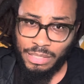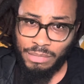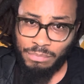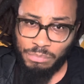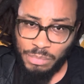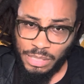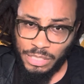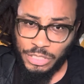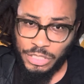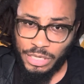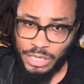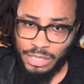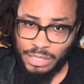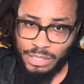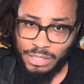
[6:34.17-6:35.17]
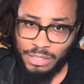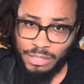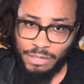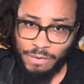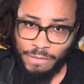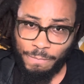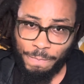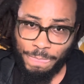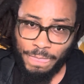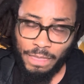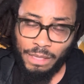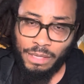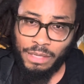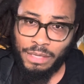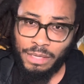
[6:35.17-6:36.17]
miji.
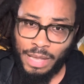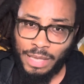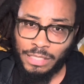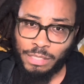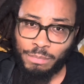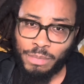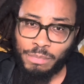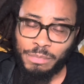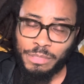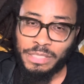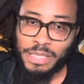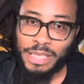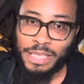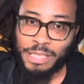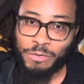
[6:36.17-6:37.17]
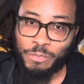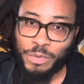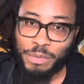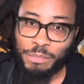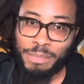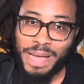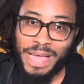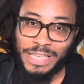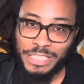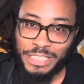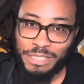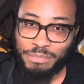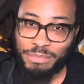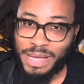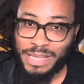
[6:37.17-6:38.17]
Not to be mistaken with
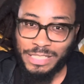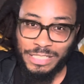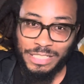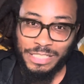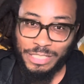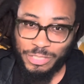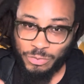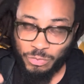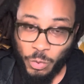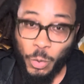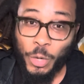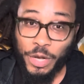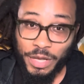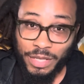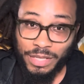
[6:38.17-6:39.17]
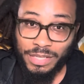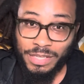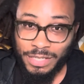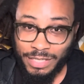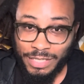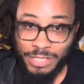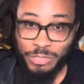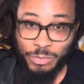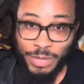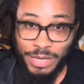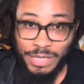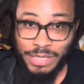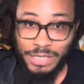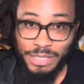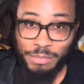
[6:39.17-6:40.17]
maji. Maji is water in
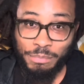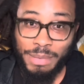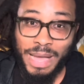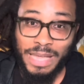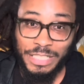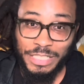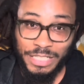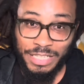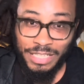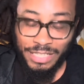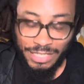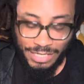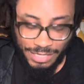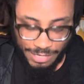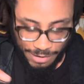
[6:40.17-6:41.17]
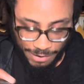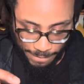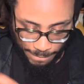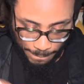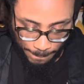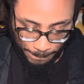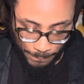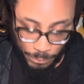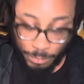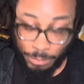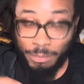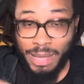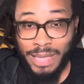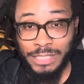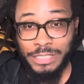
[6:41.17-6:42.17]
Kiswahili. Maji.
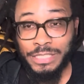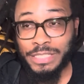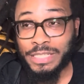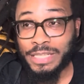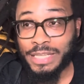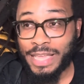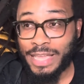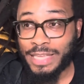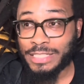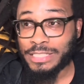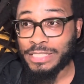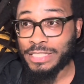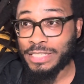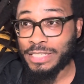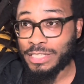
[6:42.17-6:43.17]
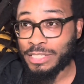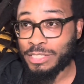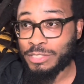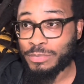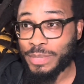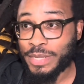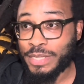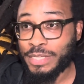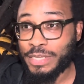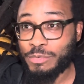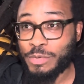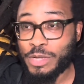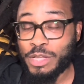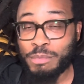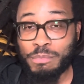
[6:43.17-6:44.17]
Maji actually in Kiswahili
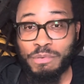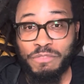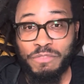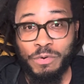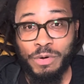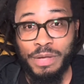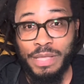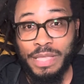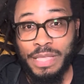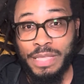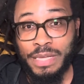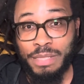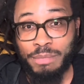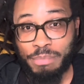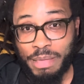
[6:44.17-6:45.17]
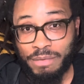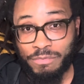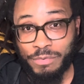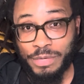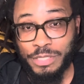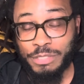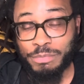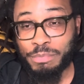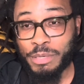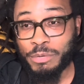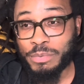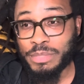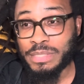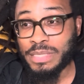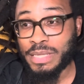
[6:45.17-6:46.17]
will come before any beverage, but it
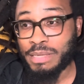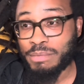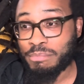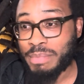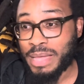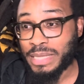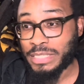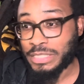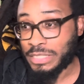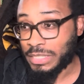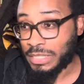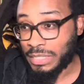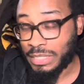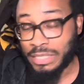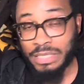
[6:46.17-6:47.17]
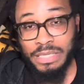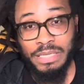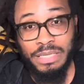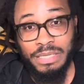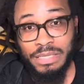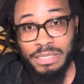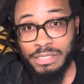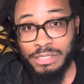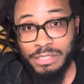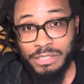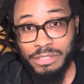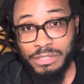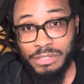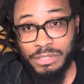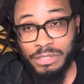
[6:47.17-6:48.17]
will say maji,
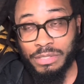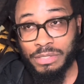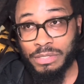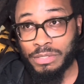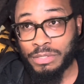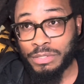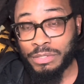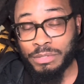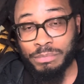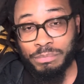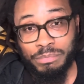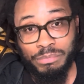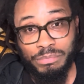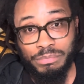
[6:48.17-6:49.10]
um,